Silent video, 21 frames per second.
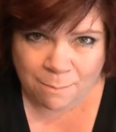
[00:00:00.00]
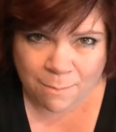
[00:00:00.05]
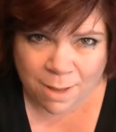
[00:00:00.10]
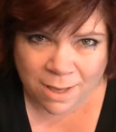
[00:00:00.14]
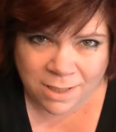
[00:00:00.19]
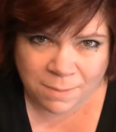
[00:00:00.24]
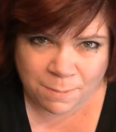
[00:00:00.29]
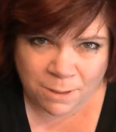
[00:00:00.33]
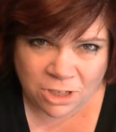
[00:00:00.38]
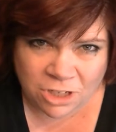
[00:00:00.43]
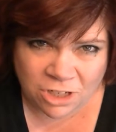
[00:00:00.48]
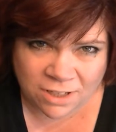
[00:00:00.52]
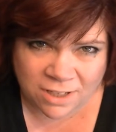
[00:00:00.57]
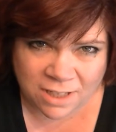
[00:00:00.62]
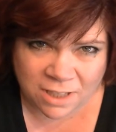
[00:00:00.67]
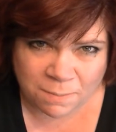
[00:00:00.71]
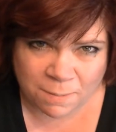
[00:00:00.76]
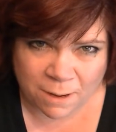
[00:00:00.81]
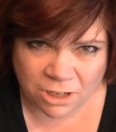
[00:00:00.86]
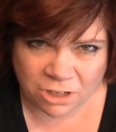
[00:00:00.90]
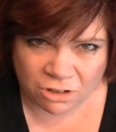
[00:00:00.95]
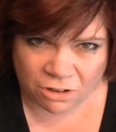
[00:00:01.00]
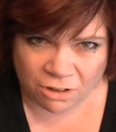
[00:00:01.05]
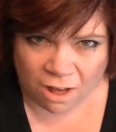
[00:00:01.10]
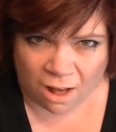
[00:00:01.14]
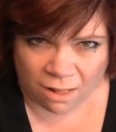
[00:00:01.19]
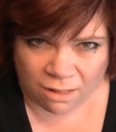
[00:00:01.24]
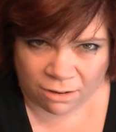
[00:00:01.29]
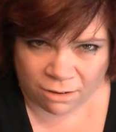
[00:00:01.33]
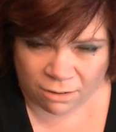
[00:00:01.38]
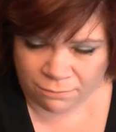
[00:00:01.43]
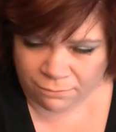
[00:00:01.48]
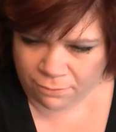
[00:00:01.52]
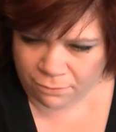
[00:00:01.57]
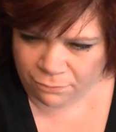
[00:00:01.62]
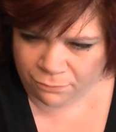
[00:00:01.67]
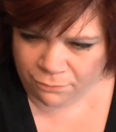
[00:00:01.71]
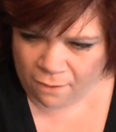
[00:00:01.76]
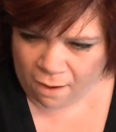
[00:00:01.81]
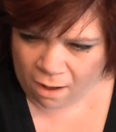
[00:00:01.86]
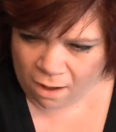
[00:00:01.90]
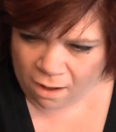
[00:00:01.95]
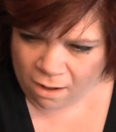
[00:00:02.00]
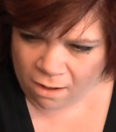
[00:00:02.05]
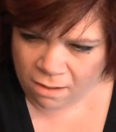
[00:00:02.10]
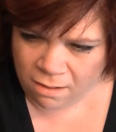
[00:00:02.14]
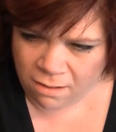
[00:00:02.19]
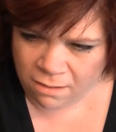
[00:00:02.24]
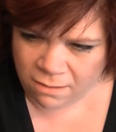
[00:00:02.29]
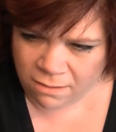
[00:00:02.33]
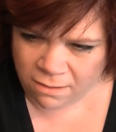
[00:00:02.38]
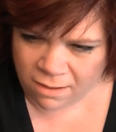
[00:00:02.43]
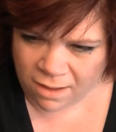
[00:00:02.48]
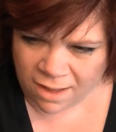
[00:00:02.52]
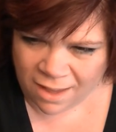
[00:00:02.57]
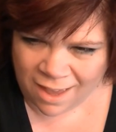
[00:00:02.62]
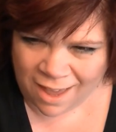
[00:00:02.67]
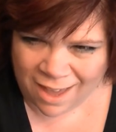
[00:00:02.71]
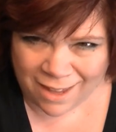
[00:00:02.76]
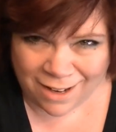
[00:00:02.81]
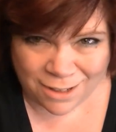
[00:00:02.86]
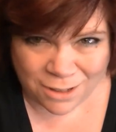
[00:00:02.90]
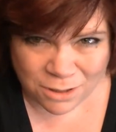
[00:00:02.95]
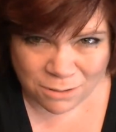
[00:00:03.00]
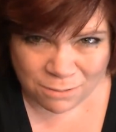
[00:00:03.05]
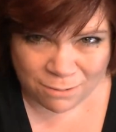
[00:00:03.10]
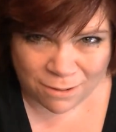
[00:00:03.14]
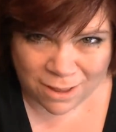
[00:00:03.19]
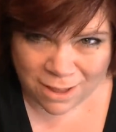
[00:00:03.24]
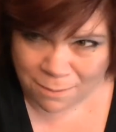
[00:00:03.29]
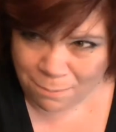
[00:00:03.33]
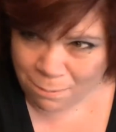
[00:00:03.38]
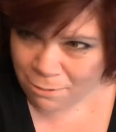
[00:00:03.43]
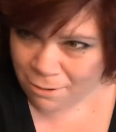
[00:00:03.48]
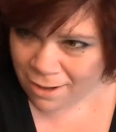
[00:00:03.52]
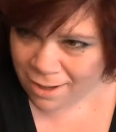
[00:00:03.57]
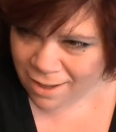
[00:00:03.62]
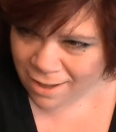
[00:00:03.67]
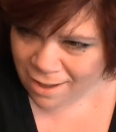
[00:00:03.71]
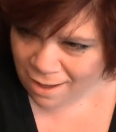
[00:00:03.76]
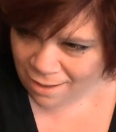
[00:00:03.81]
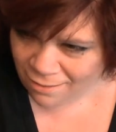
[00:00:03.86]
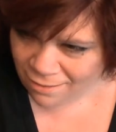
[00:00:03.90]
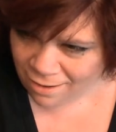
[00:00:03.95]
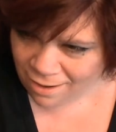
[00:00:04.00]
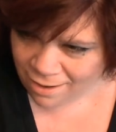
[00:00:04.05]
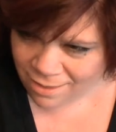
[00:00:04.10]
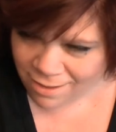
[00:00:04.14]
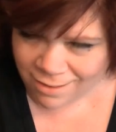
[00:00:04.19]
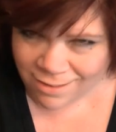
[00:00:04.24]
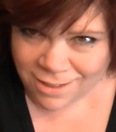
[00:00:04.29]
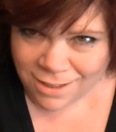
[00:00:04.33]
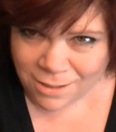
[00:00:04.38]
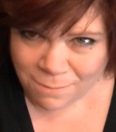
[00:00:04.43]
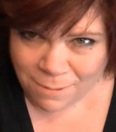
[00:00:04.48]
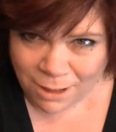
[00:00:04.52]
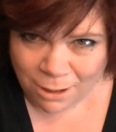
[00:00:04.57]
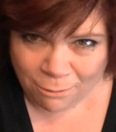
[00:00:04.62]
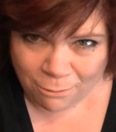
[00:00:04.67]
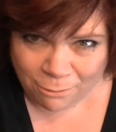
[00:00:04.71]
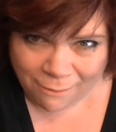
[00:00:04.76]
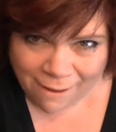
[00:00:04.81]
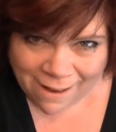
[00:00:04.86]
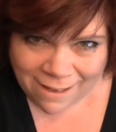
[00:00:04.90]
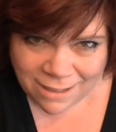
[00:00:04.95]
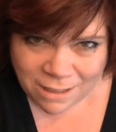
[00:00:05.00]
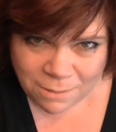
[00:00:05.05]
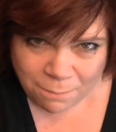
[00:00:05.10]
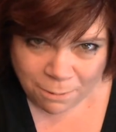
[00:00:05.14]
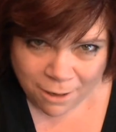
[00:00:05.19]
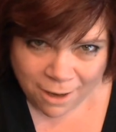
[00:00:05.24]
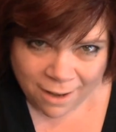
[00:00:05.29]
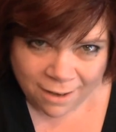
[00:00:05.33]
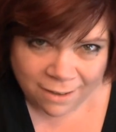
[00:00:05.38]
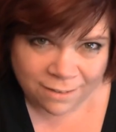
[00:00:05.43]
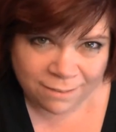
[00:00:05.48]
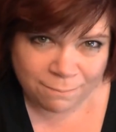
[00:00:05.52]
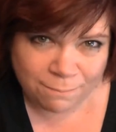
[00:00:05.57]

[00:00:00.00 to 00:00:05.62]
It must be just a special color for fall. And it's really pretty color, I think. This would be great to put on